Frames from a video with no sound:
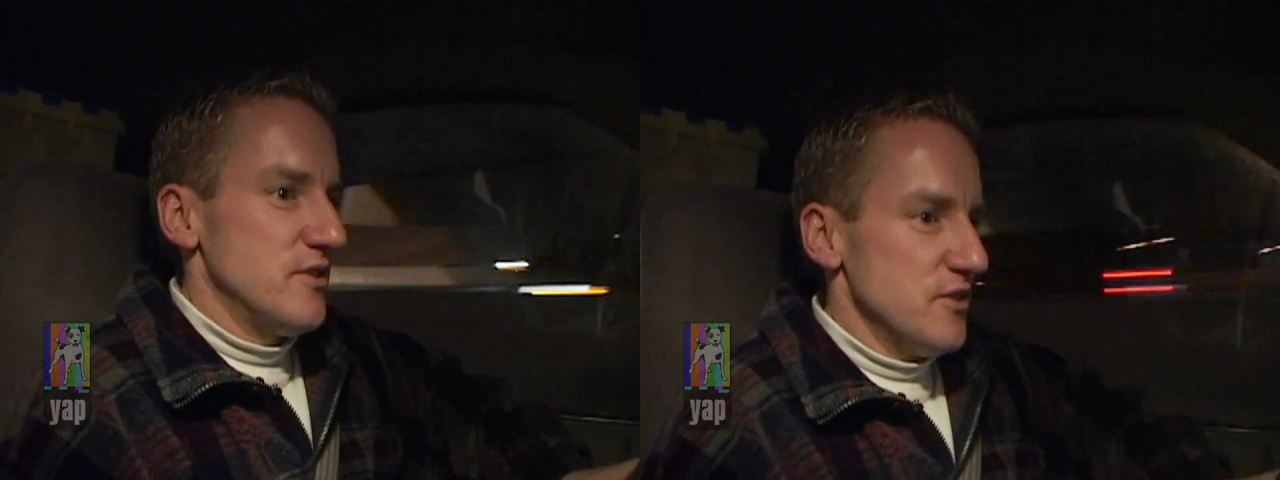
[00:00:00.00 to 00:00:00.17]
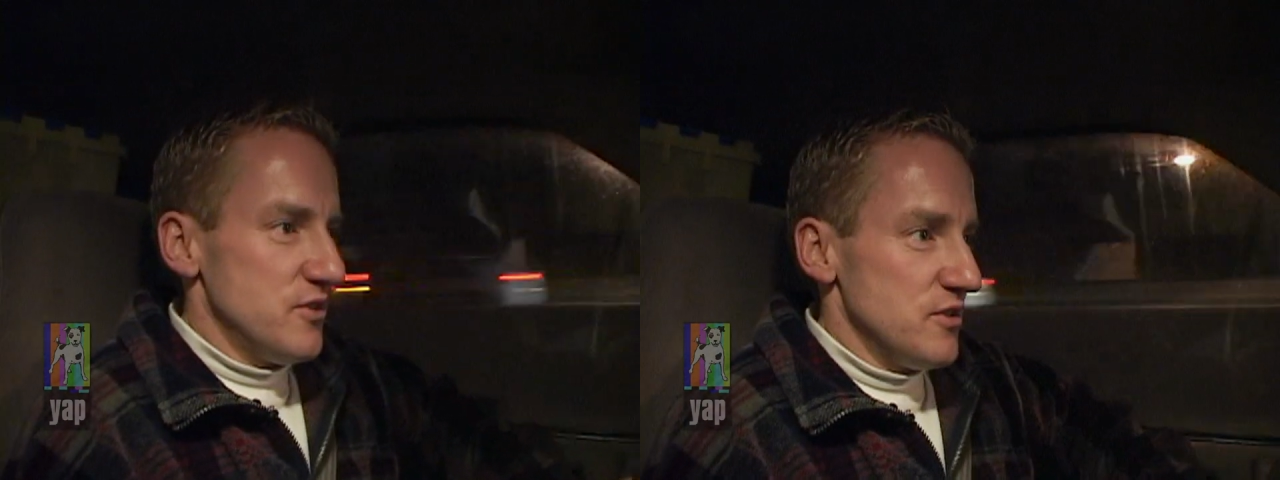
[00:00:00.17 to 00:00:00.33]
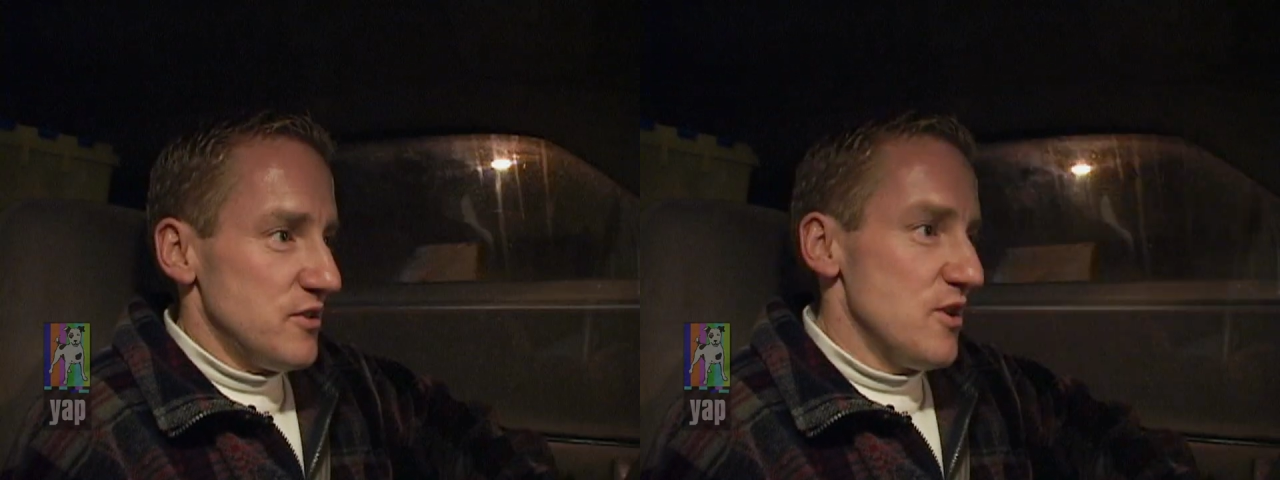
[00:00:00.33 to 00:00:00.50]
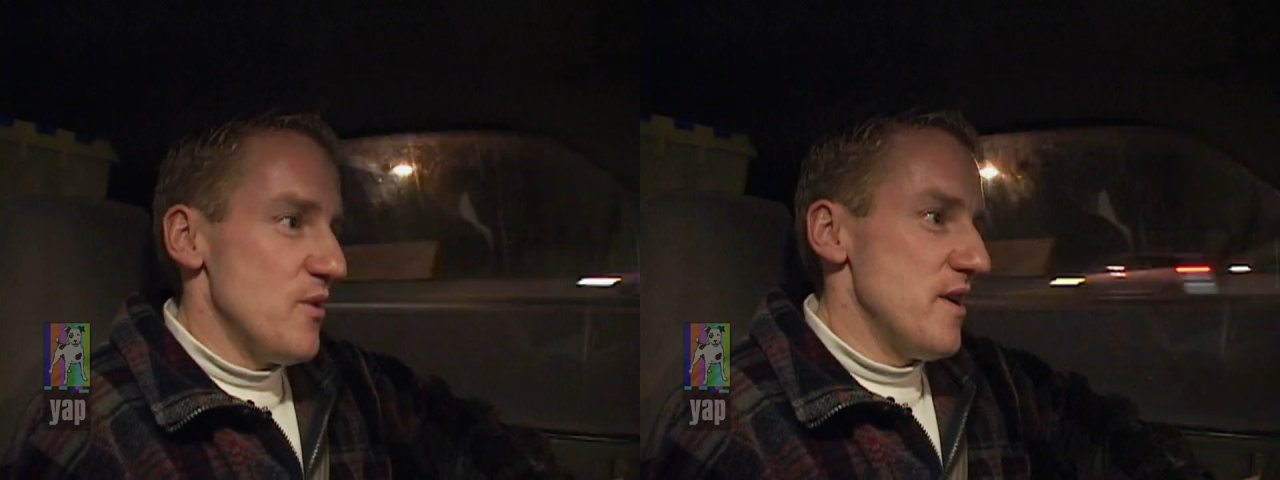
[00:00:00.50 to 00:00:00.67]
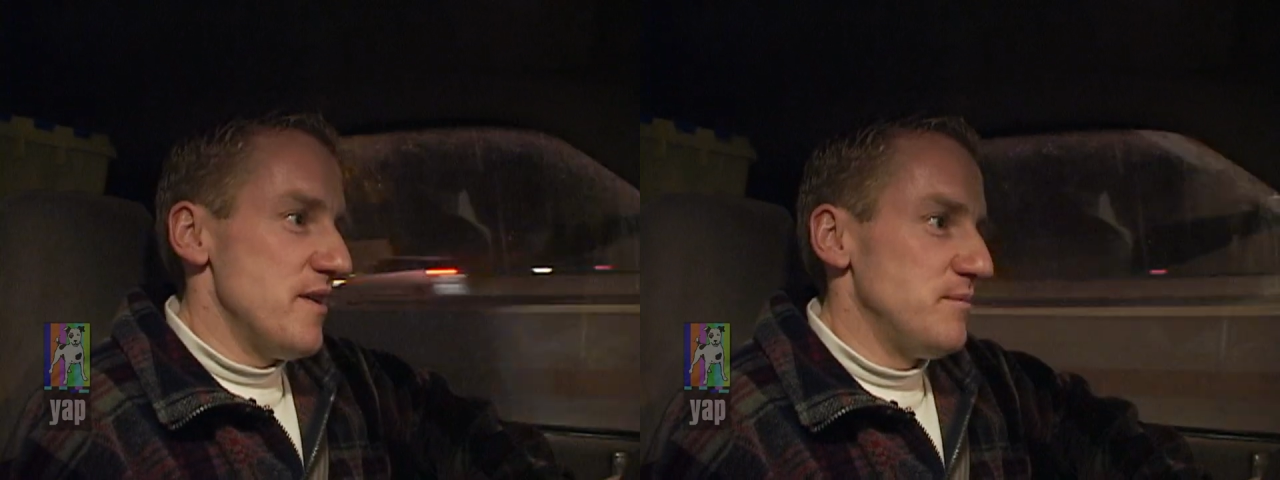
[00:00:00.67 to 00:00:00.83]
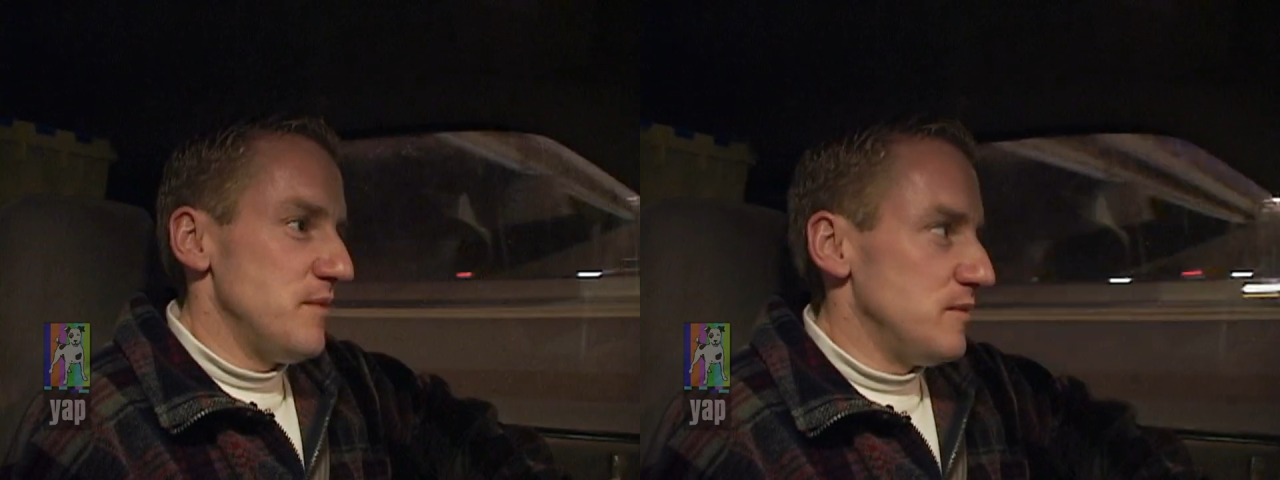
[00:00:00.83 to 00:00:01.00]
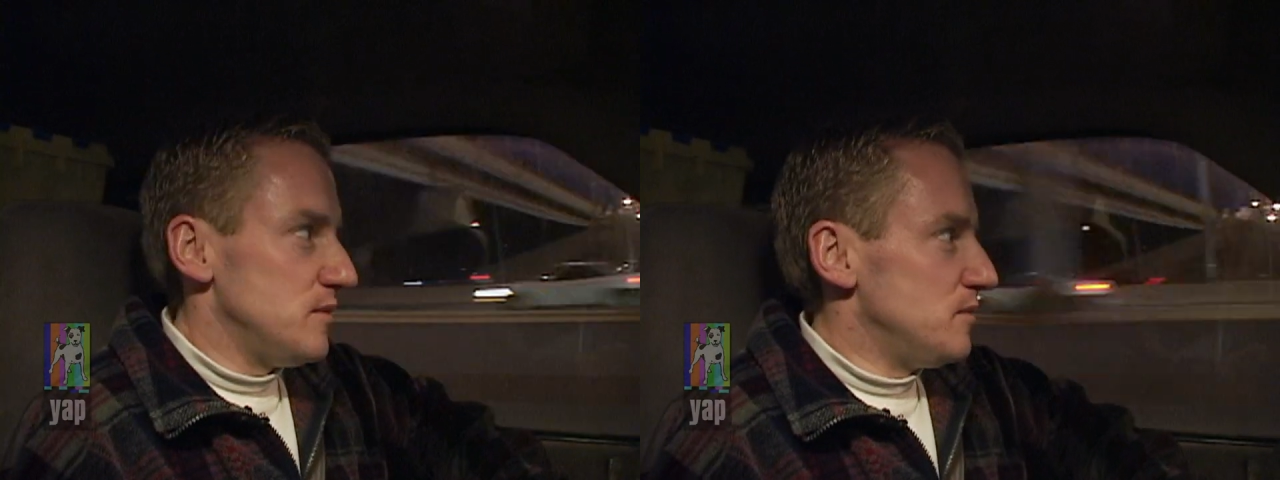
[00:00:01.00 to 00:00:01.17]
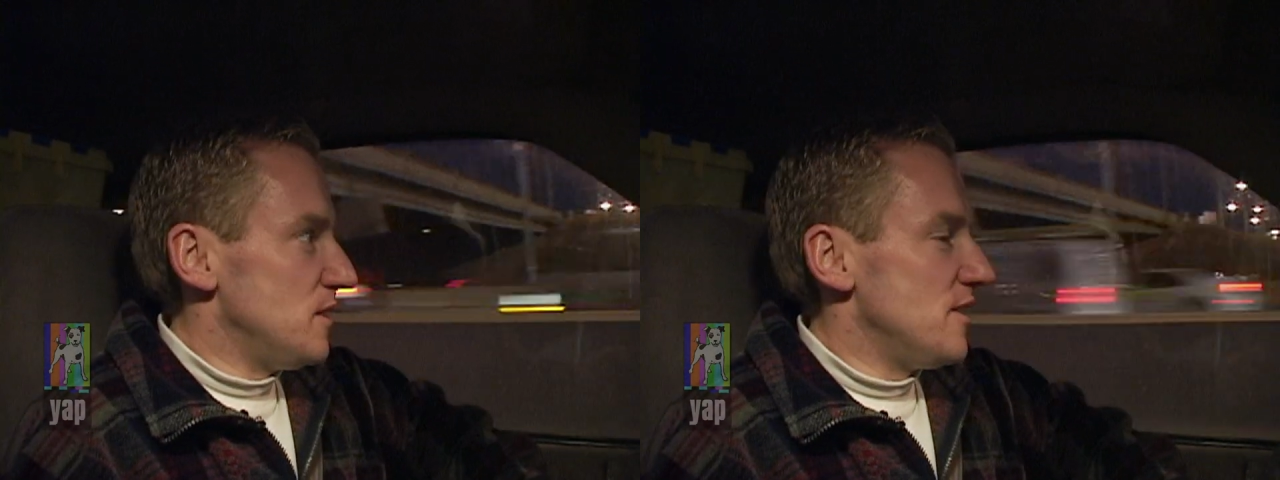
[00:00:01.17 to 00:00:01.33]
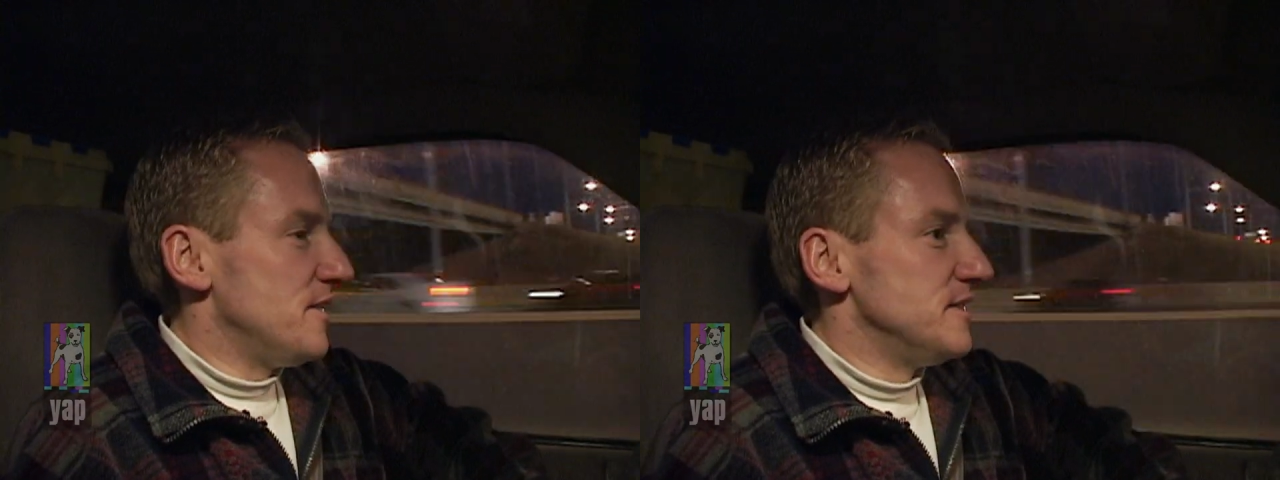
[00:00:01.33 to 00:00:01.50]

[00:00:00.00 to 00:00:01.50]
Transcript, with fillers: She should show it, and blah, blah, blah.